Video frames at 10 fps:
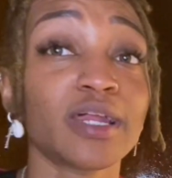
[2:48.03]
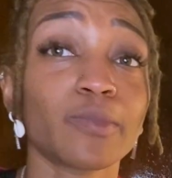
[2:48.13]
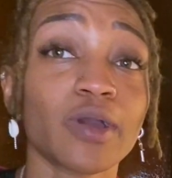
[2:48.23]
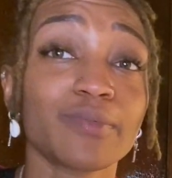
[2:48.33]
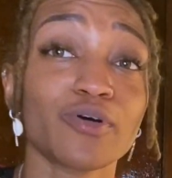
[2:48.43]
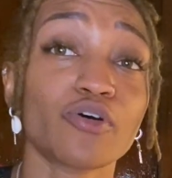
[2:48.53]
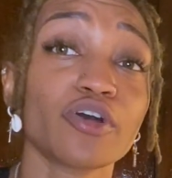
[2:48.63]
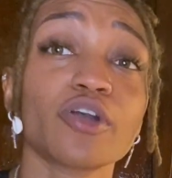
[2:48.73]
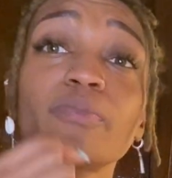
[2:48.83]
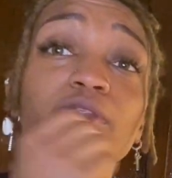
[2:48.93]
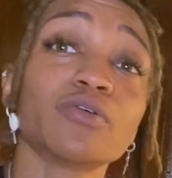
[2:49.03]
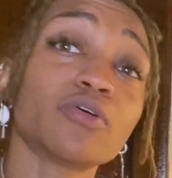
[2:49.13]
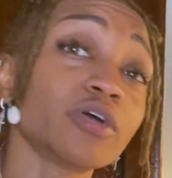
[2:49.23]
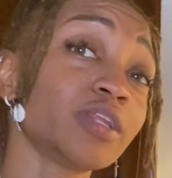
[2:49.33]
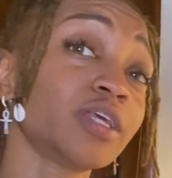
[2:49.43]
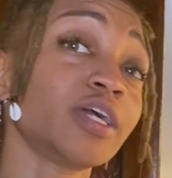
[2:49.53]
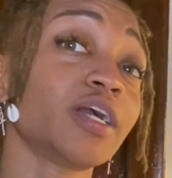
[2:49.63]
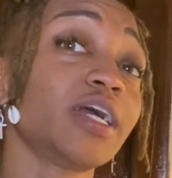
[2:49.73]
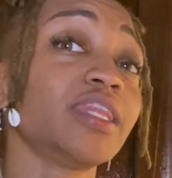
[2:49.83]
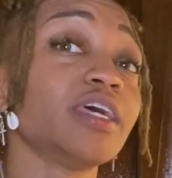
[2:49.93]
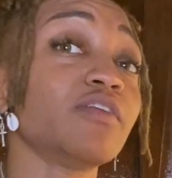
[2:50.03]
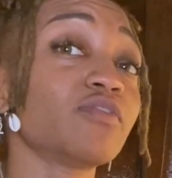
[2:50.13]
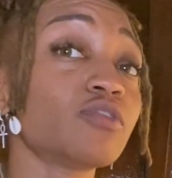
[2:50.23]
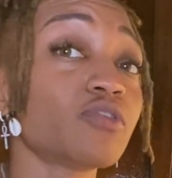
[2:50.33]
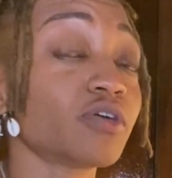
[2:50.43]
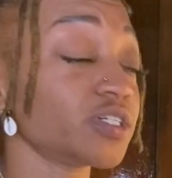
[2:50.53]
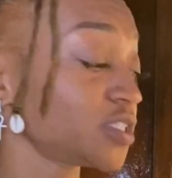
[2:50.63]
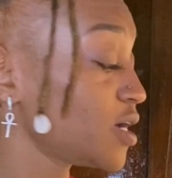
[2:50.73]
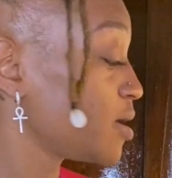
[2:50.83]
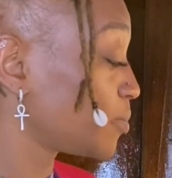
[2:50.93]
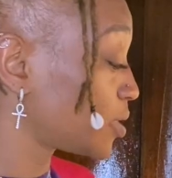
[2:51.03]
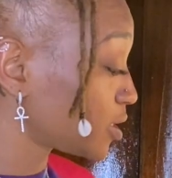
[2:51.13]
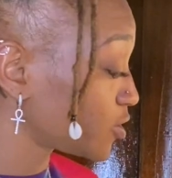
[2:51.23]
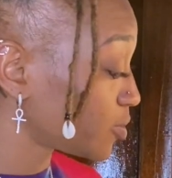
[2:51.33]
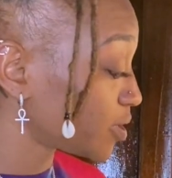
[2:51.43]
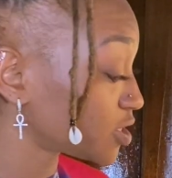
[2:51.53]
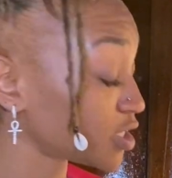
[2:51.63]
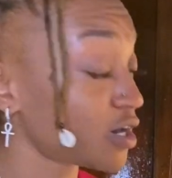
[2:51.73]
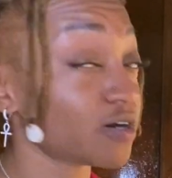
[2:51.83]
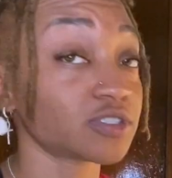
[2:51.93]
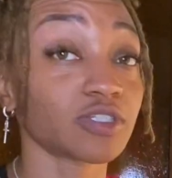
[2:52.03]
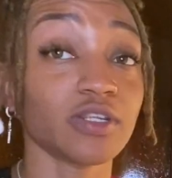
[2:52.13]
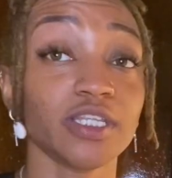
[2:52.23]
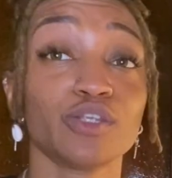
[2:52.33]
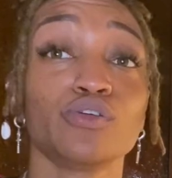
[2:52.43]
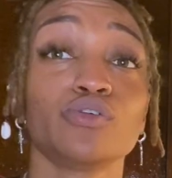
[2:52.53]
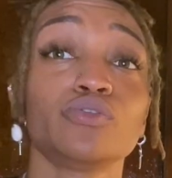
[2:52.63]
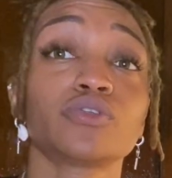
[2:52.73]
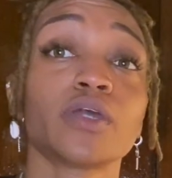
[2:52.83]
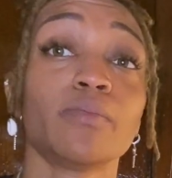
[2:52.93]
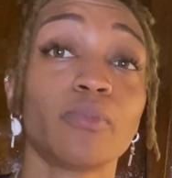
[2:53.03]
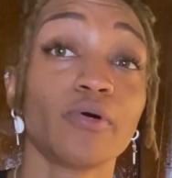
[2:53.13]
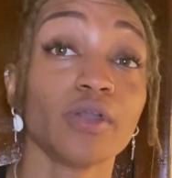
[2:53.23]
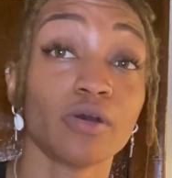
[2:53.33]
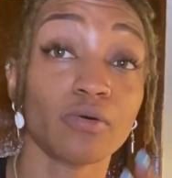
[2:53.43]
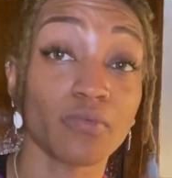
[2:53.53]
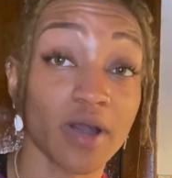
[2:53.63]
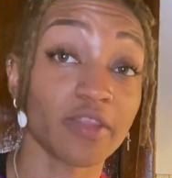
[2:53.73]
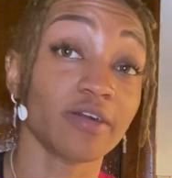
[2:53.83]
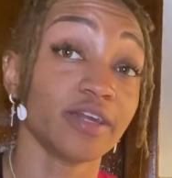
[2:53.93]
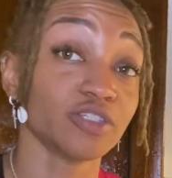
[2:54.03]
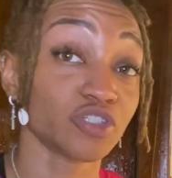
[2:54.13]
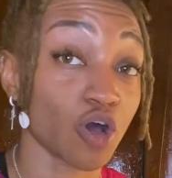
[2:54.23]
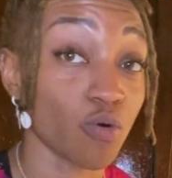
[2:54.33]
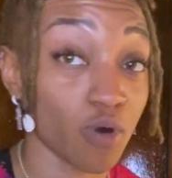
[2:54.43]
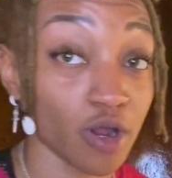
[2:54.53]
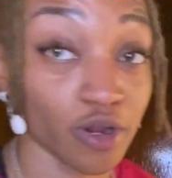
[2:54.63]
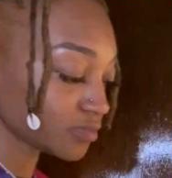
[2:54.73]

I'm gonna grab the oil, put the oil in there, and then of course put a little bit of salt so that the noodles can boil while they're in salt water.